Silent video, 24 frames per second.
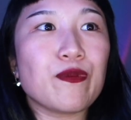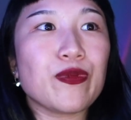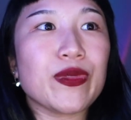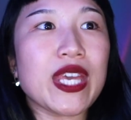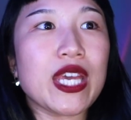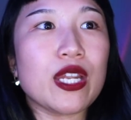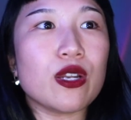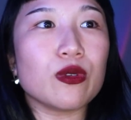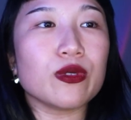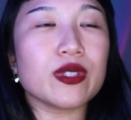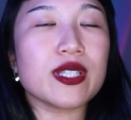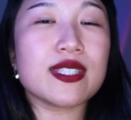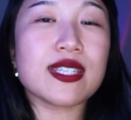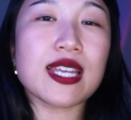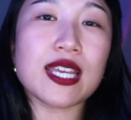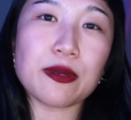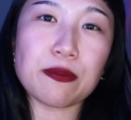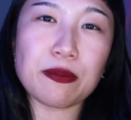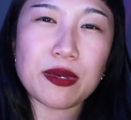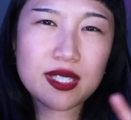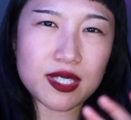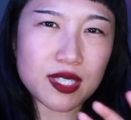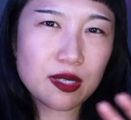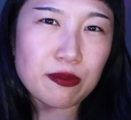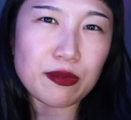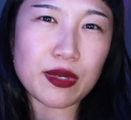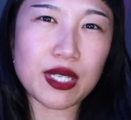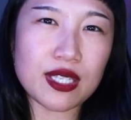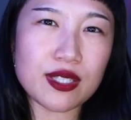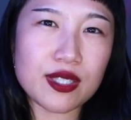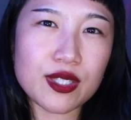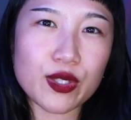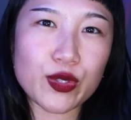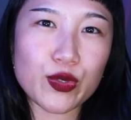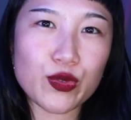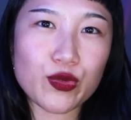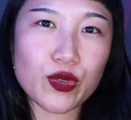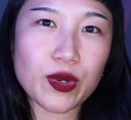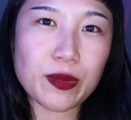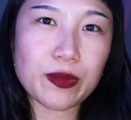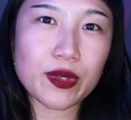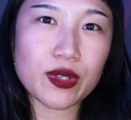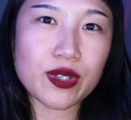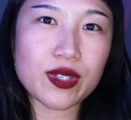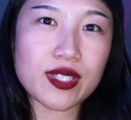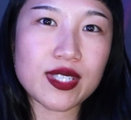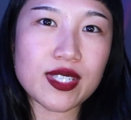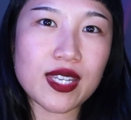and only take bits and pieces from
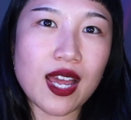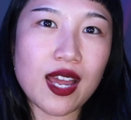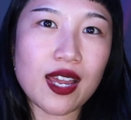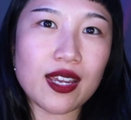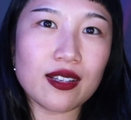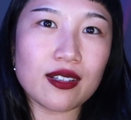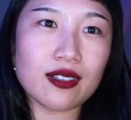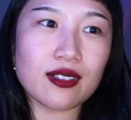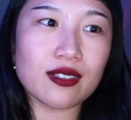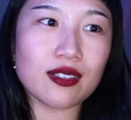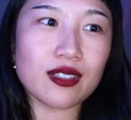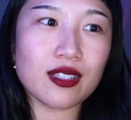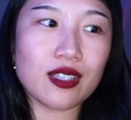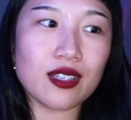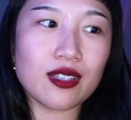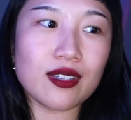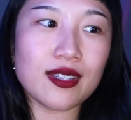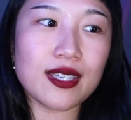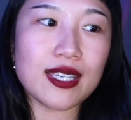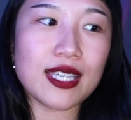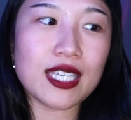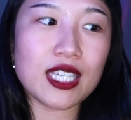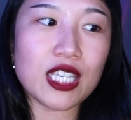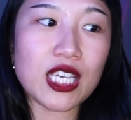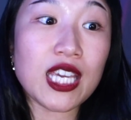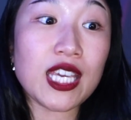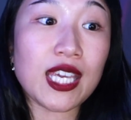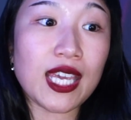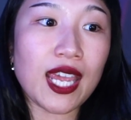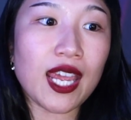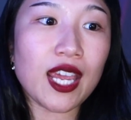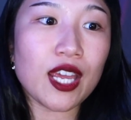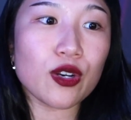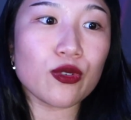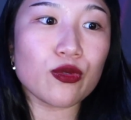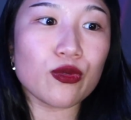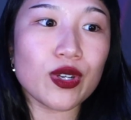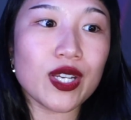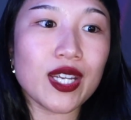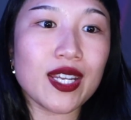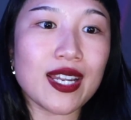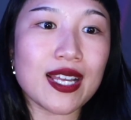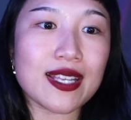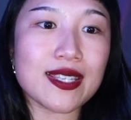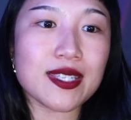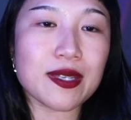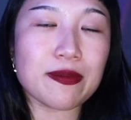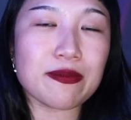their style, it can read
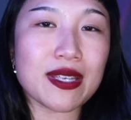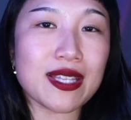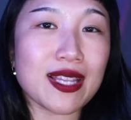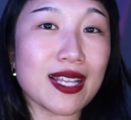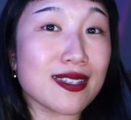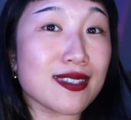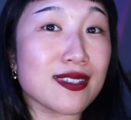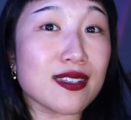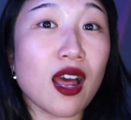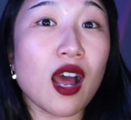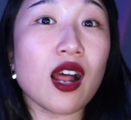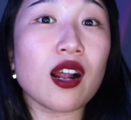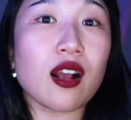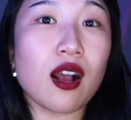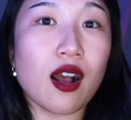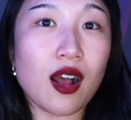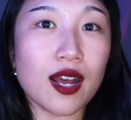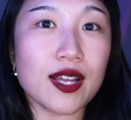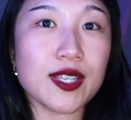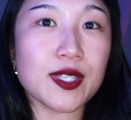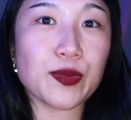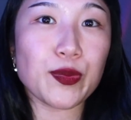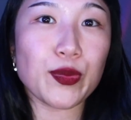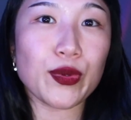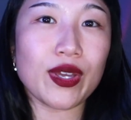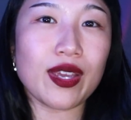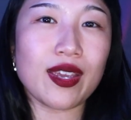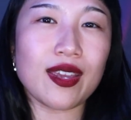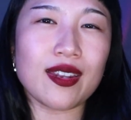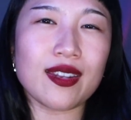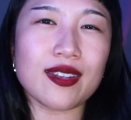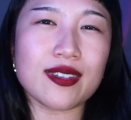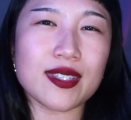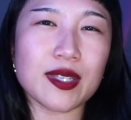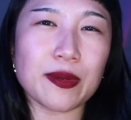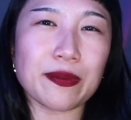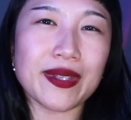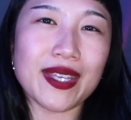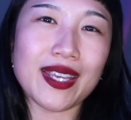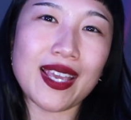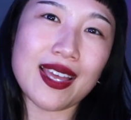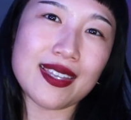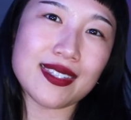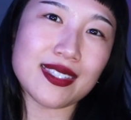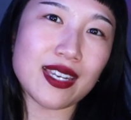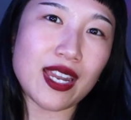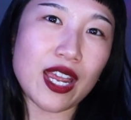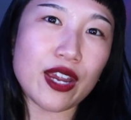as something that's not cosplay and as something
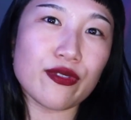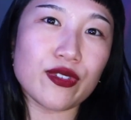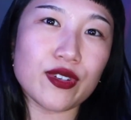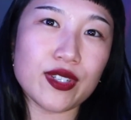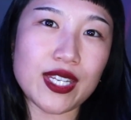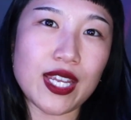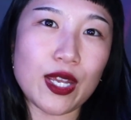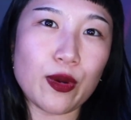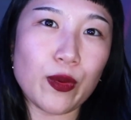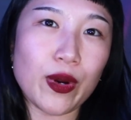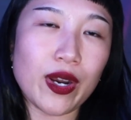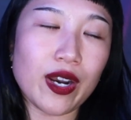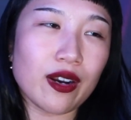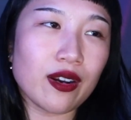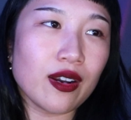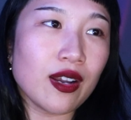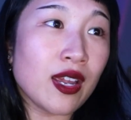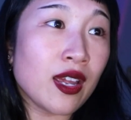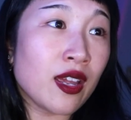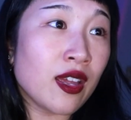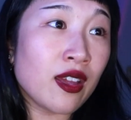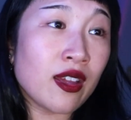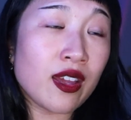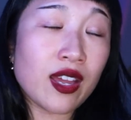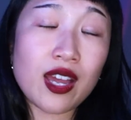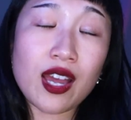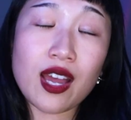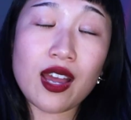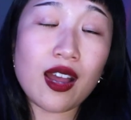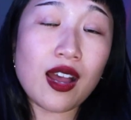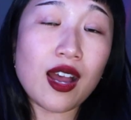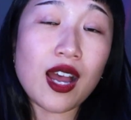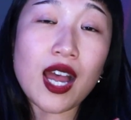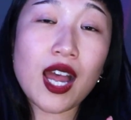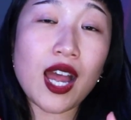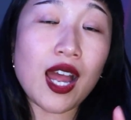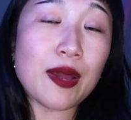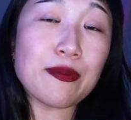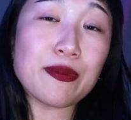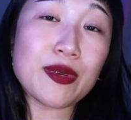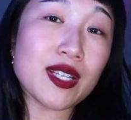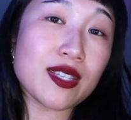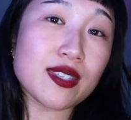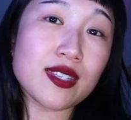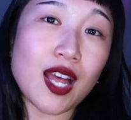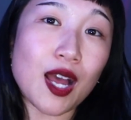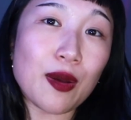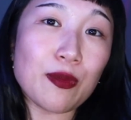as an everyday wear. I'm
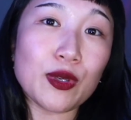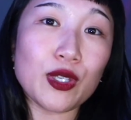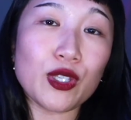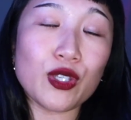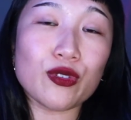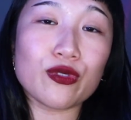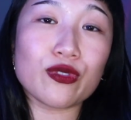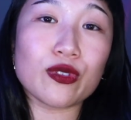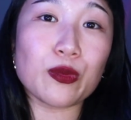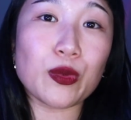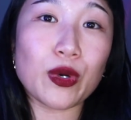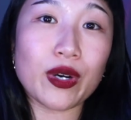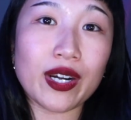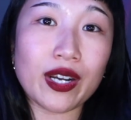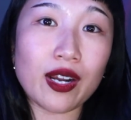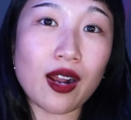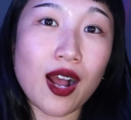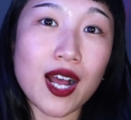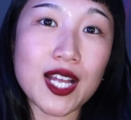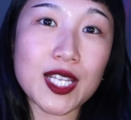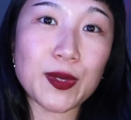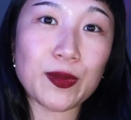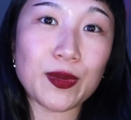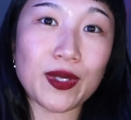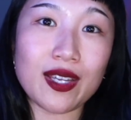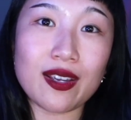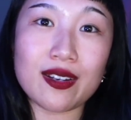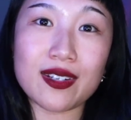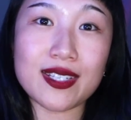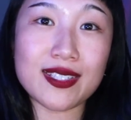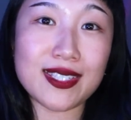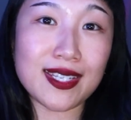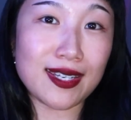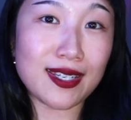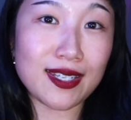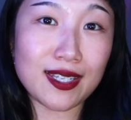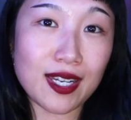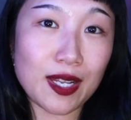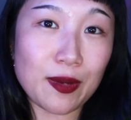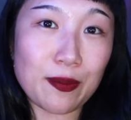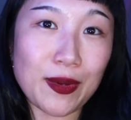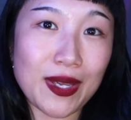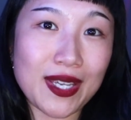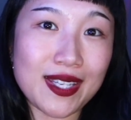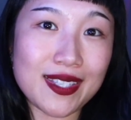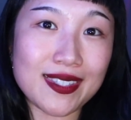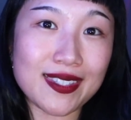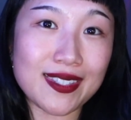not stopping you from wearing cosplay on a day-to-day
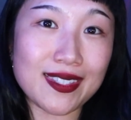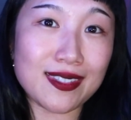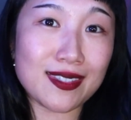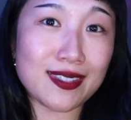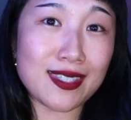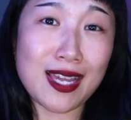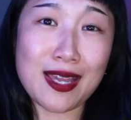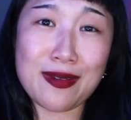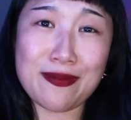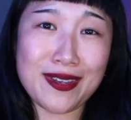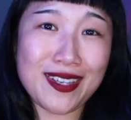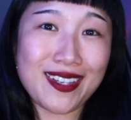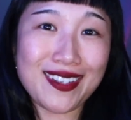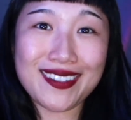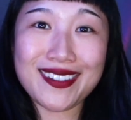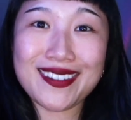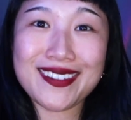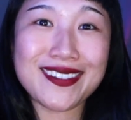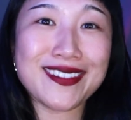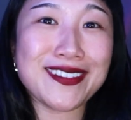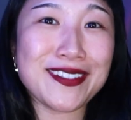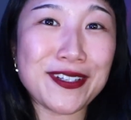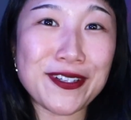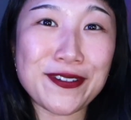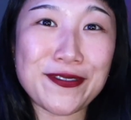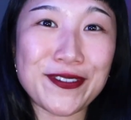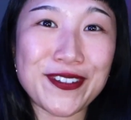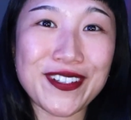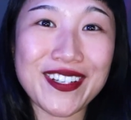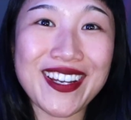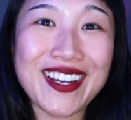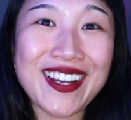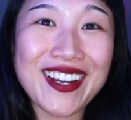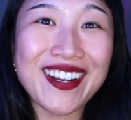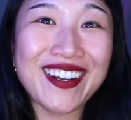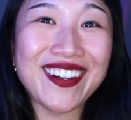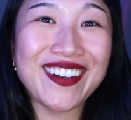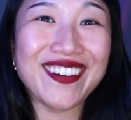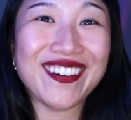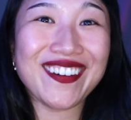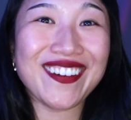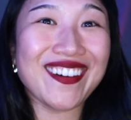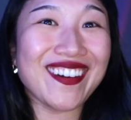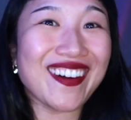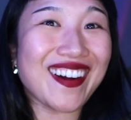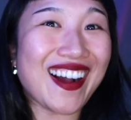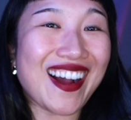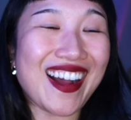basis. I mean, good for
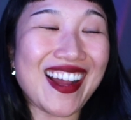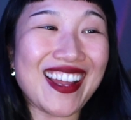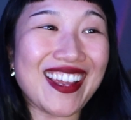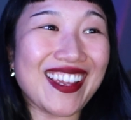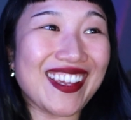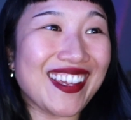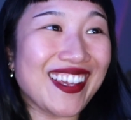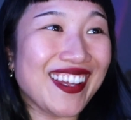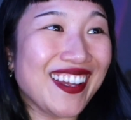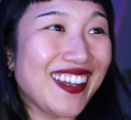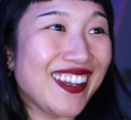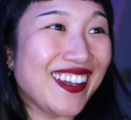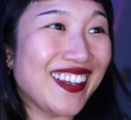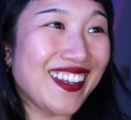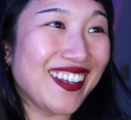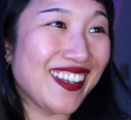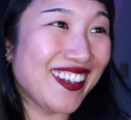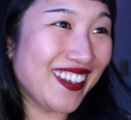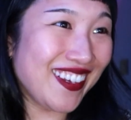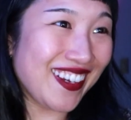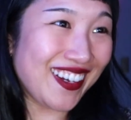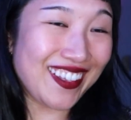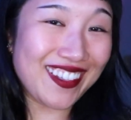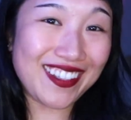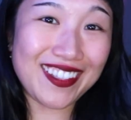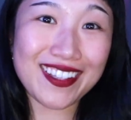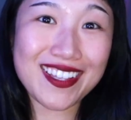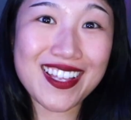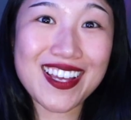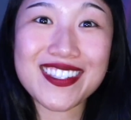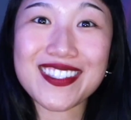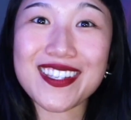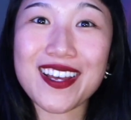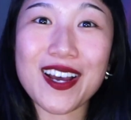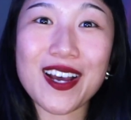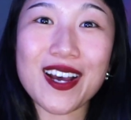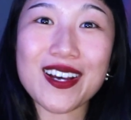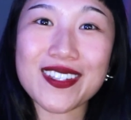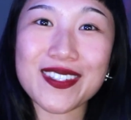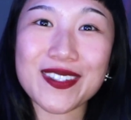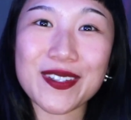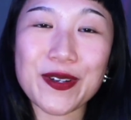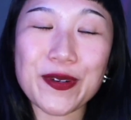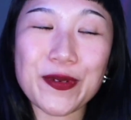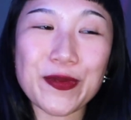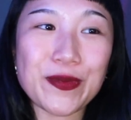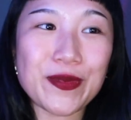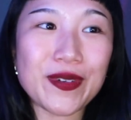you. I think that's
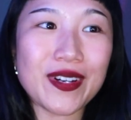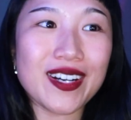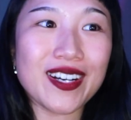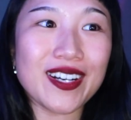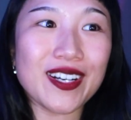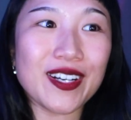awesome.